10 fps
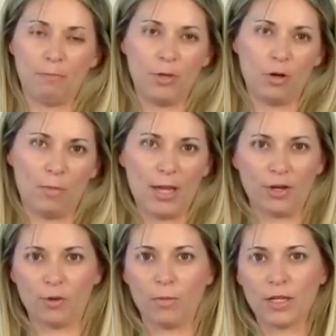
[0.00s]
you know,
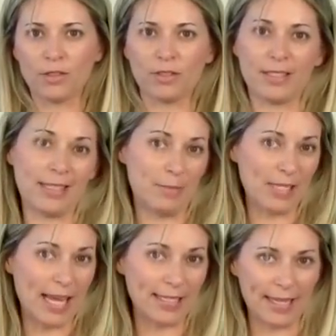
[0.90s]
make your muscles the same
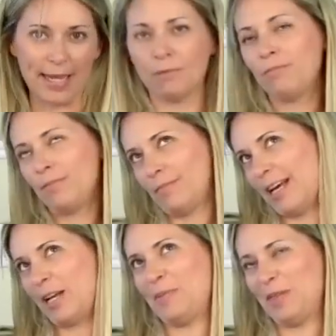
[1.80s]
size again.
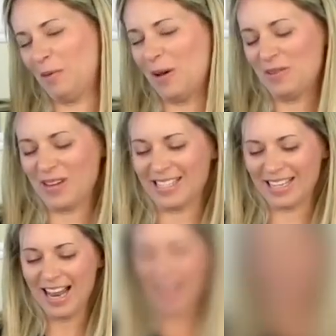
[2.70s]
That could be the one
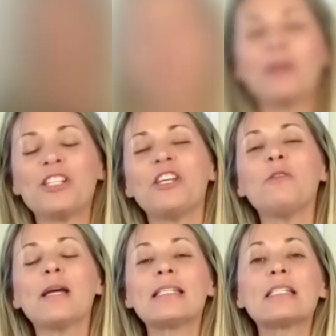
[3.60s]
reason. Number two
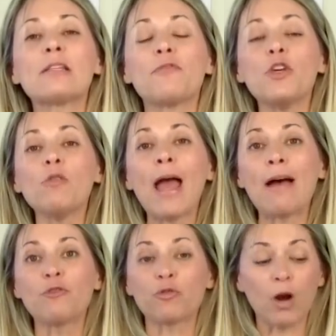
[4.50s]
is if you
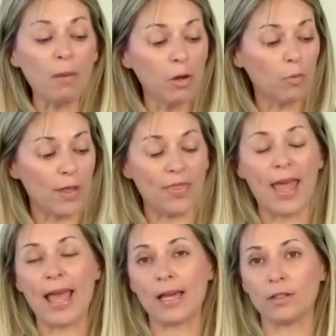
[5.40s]
have trouble with
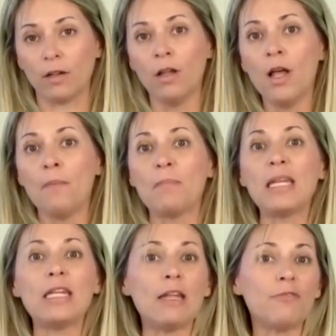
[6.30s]
the handle,
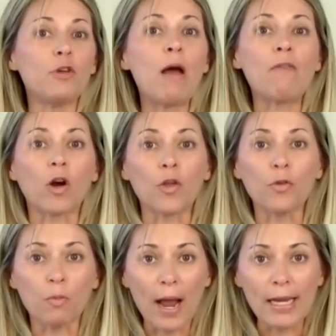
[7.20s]
meaning if you have
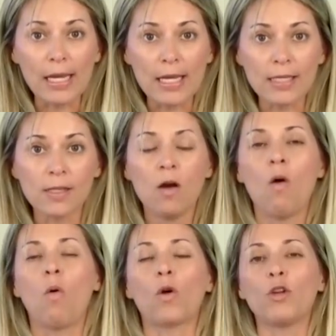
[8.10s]
arthritis
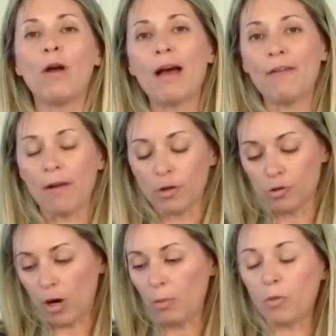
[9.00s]
or you
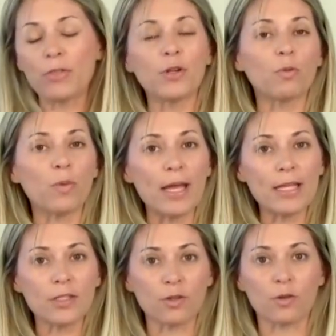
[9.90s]
have trouble with your
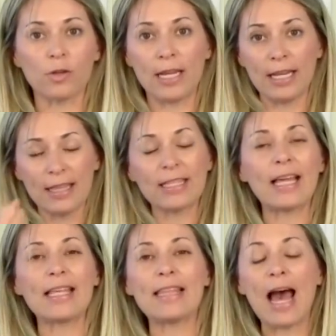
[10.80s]
wrist or anything like